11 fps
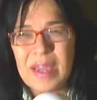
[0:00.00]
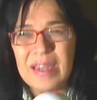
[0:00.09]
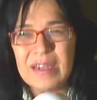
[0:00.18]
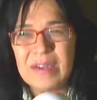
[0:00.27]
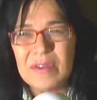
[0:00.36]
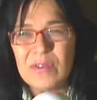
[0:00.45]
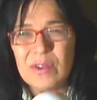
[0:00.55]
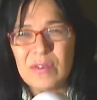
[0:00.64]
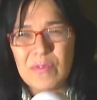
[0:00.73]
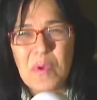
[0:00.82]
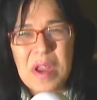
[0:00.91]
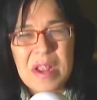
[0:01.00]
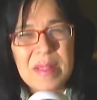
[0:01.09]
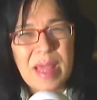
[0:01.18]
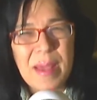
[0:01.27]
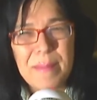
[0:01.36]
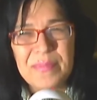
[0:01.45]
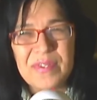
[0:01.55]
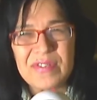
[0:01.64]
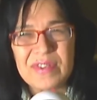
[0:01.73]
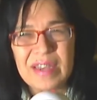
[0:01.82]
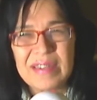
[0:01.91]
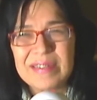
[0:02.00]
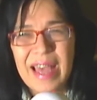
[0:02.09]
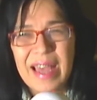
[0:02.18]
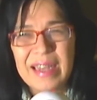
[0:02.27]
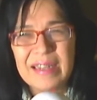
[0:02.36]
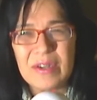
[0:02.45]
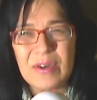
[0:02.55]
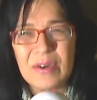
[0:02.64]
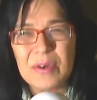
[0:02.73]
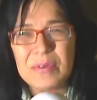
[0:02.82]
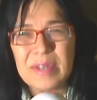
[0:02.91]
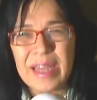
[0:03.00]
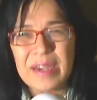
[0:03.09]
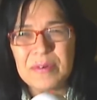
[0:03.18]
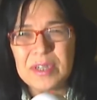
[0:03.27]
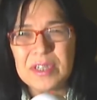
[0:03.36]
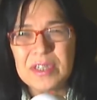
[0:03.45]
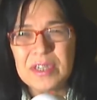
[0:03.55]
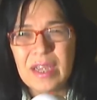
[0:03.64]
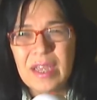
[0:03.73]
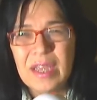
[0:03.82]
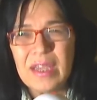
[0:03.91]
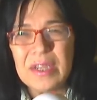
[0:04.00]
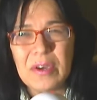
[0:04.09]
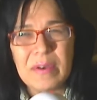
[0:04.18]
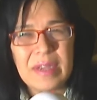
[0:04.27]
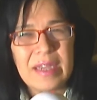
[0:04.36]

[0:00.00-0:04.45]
And you could sort of read them, discuss that in their own language, you know.